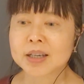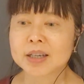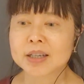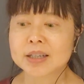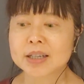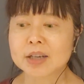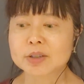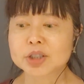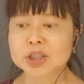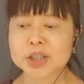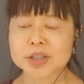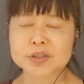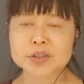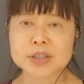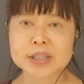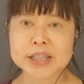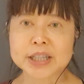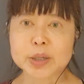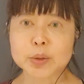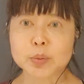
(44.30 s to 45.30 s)
Now,
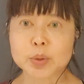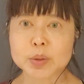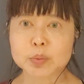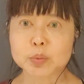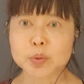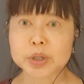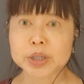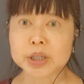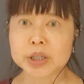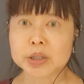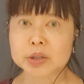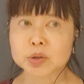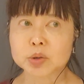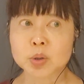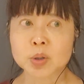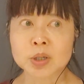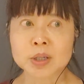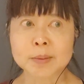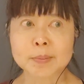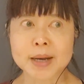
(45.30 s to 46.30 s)
generally, when we
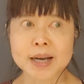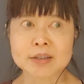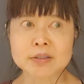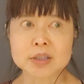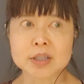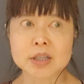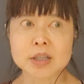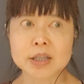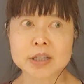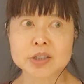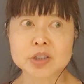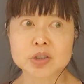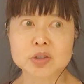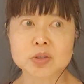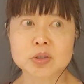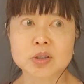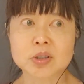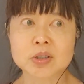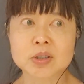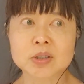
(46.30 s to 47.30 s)
talk about
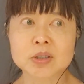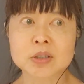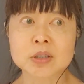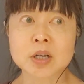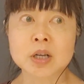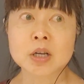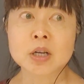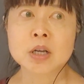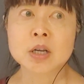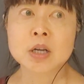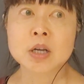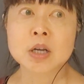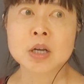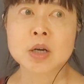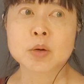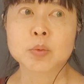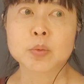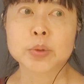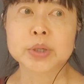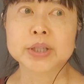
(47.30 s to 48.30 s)
cholesterol,
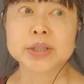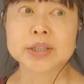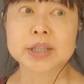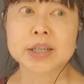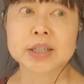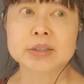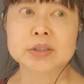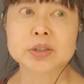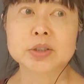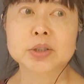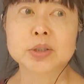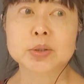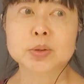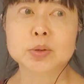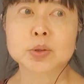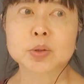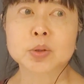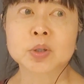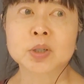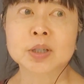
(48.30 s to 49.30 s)
we tend to
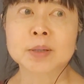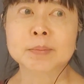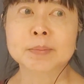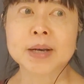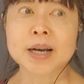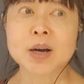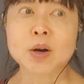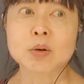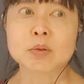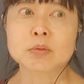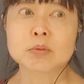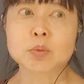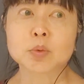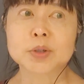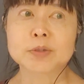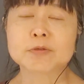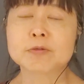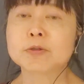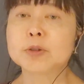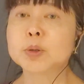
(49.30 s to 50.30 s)
talk about
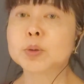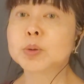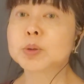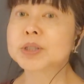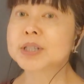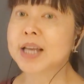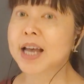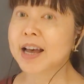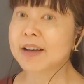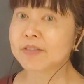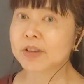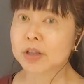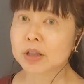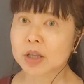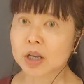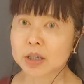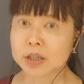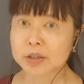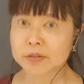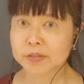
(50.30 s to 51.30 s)
what foods have a
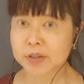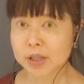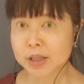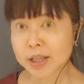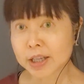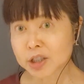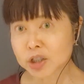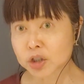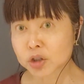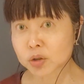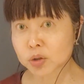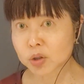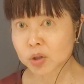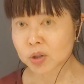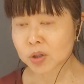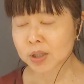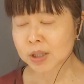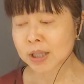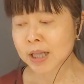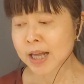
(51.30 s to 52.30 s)
lot of
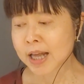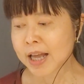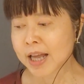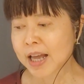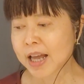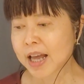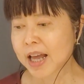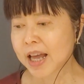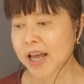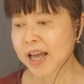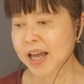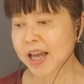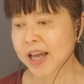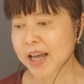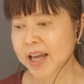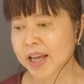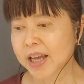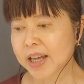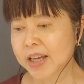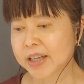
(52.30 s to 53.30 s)
cholesterol
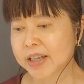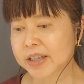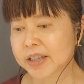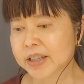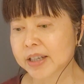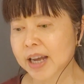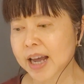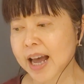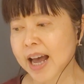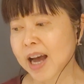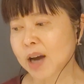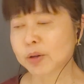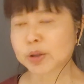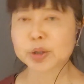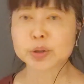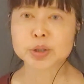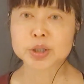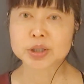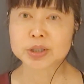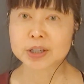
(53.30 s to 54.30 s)
and how
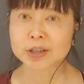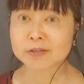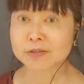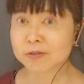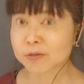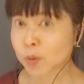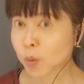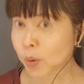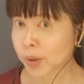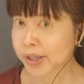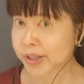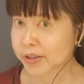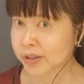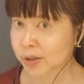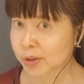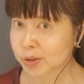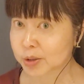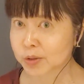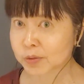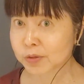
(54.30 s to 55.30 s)
you should avoid
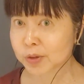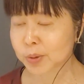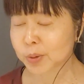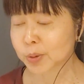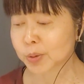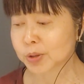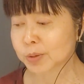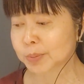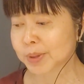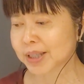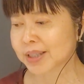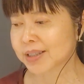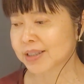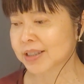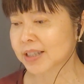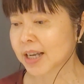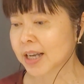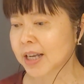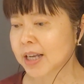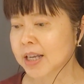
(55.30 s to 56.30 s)
those foods because
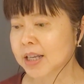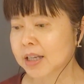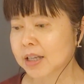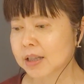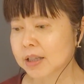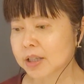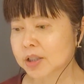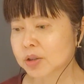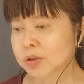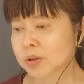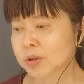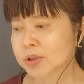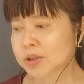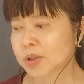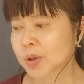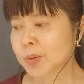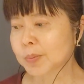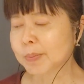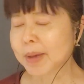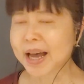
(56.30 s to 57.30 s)
cholesterol is
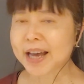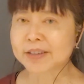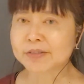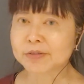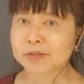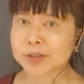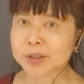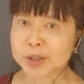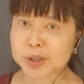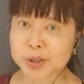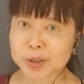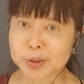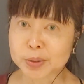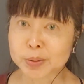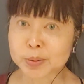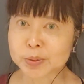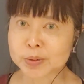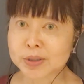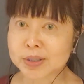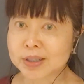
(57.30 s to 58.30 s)
so bad for
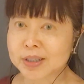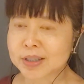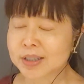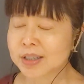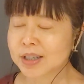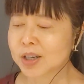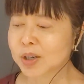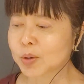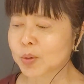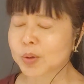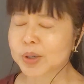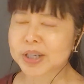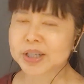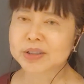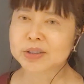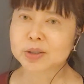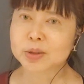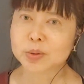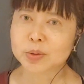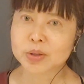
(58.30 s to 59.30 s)
you, according
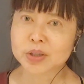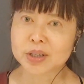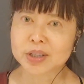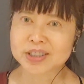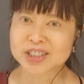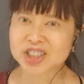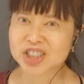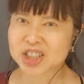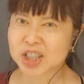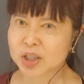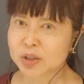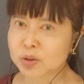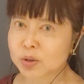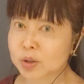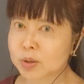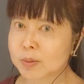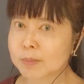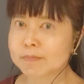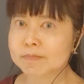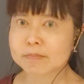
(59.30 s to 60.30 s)
to the
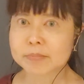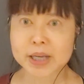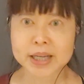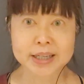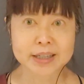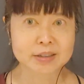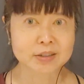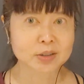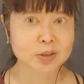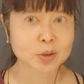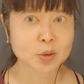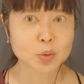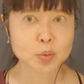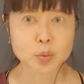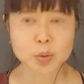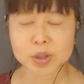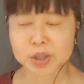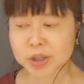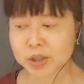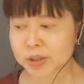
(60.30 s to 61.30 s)
general medical
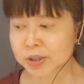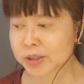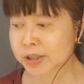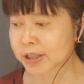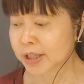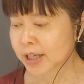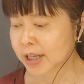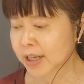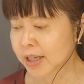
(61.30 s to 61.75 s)
world.